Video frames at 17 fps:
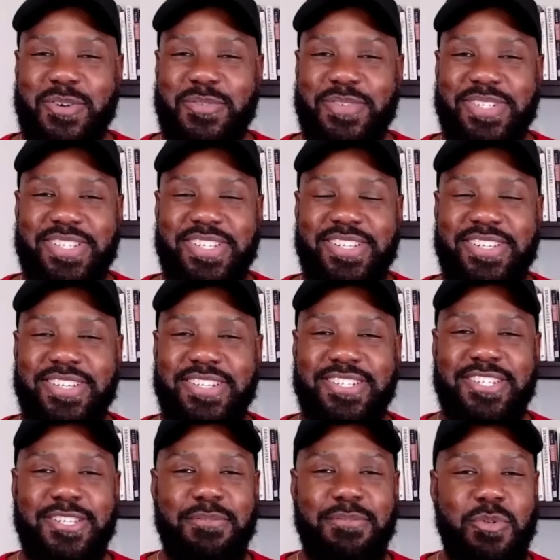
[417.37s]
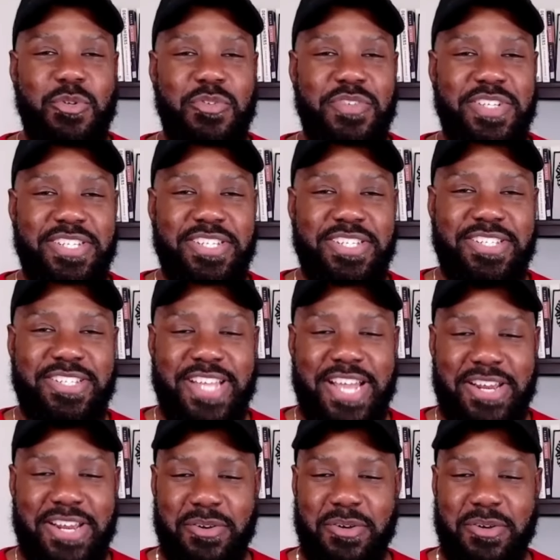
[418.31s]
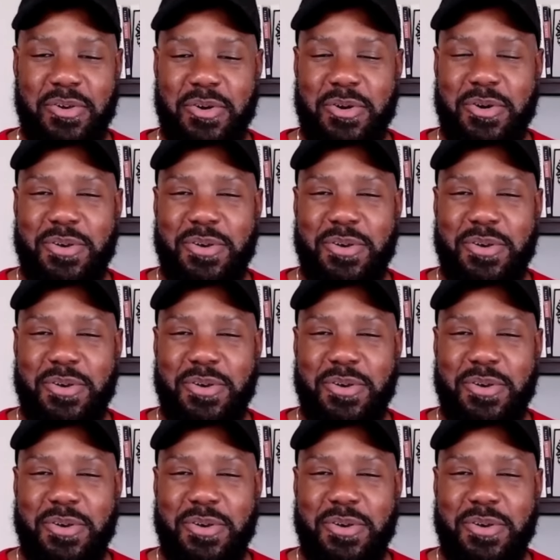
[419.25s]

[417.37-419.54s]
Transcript: know if it's the Disney movies. I don't know